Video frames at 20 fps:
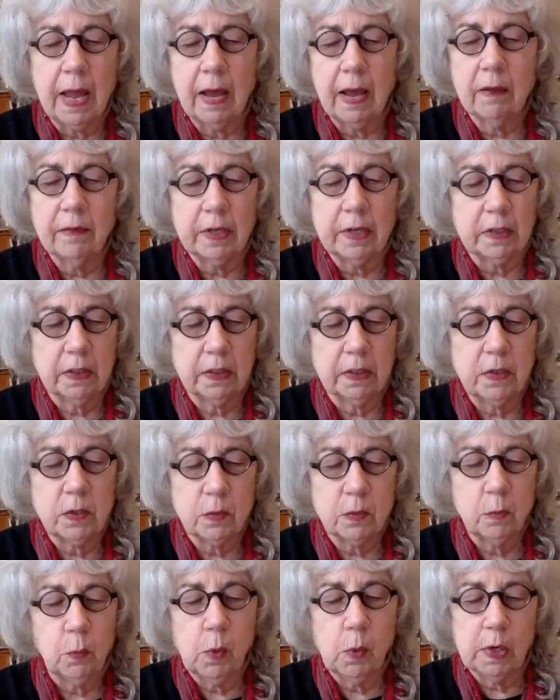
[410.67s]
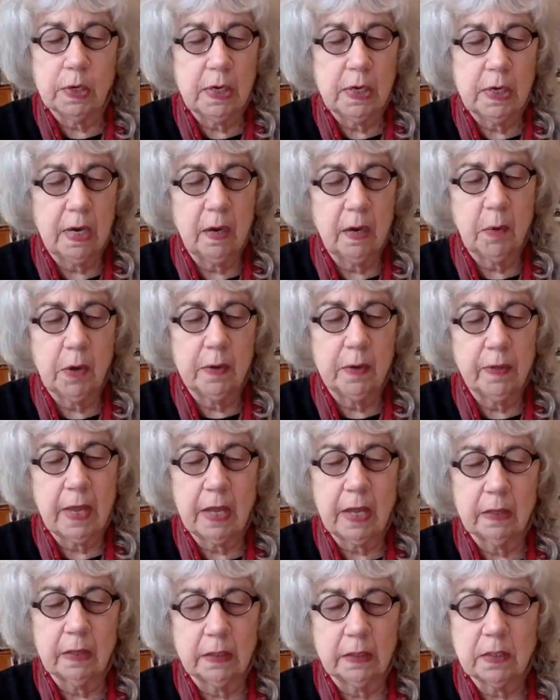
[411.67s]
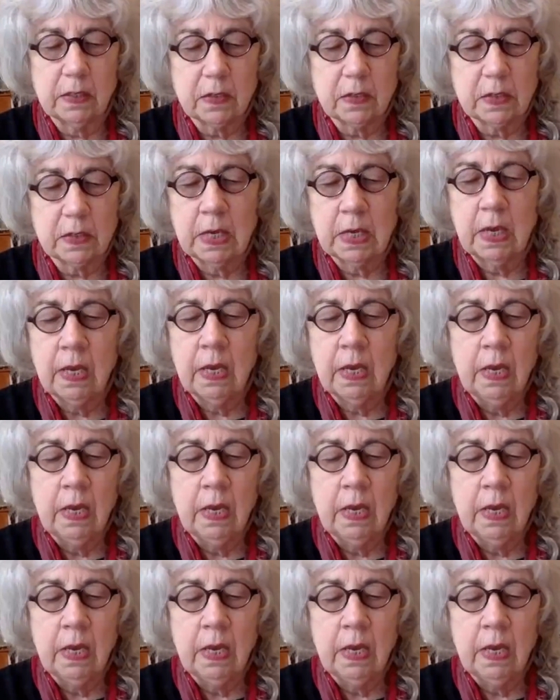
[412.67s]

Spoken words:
have at least one name on that list.